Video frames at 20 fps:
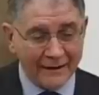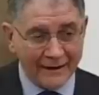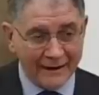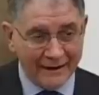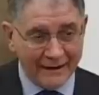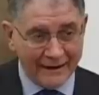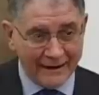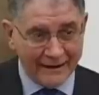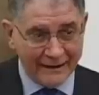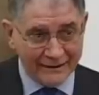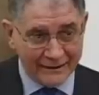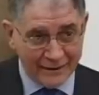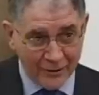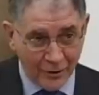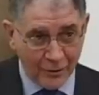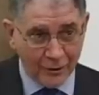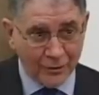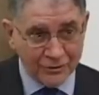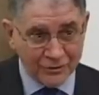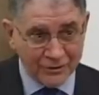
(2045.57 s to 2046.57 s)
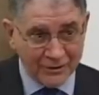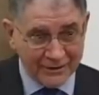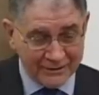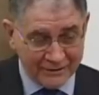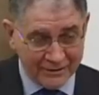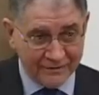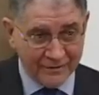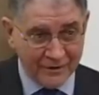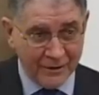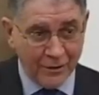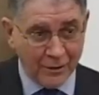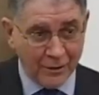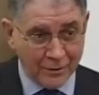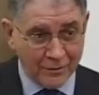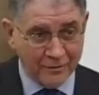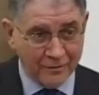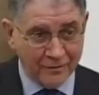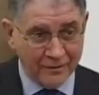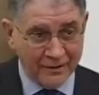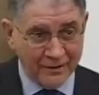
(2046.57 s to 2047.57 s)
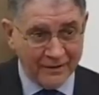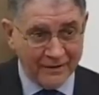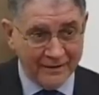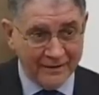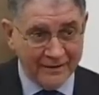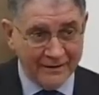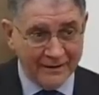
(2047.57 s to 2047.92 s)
a, a, theology and a philosophy